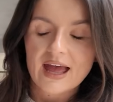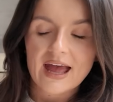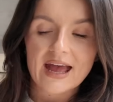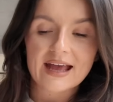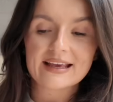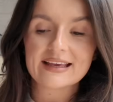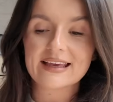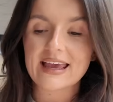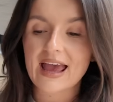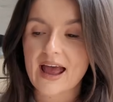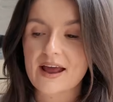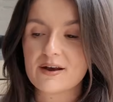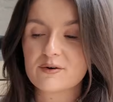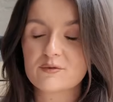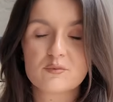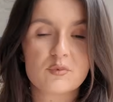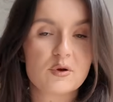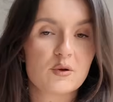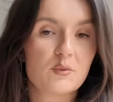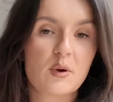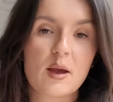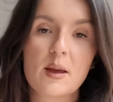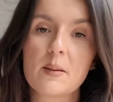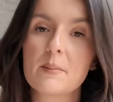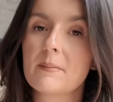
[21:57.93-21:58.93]
Again,
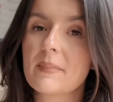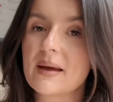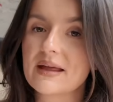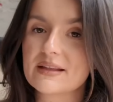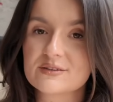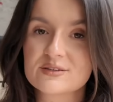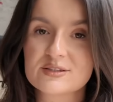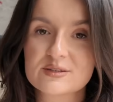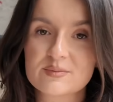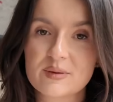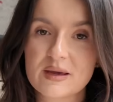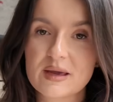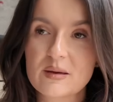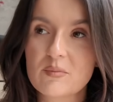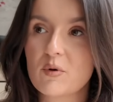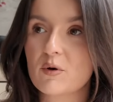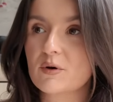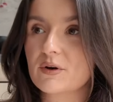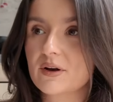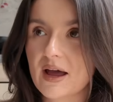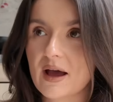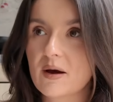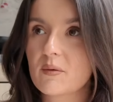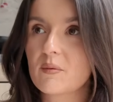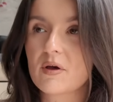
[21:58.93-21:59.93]
we weren't meant to be,
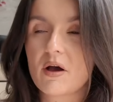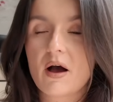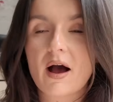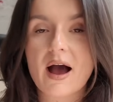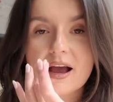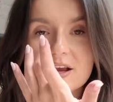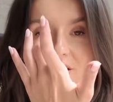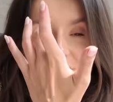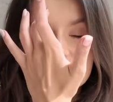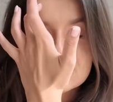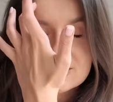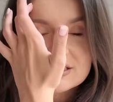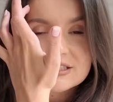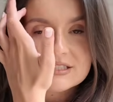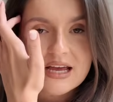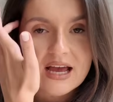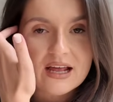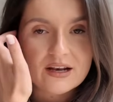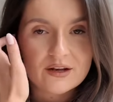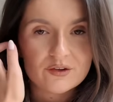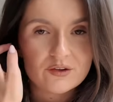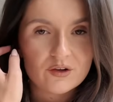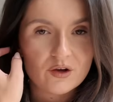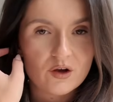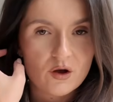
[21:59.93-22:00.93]
but now we are actually
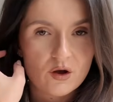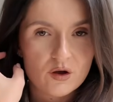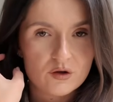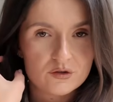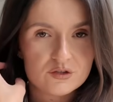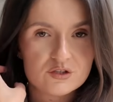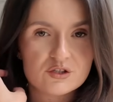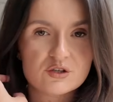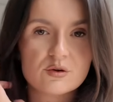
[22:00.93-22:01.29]
styling the garden.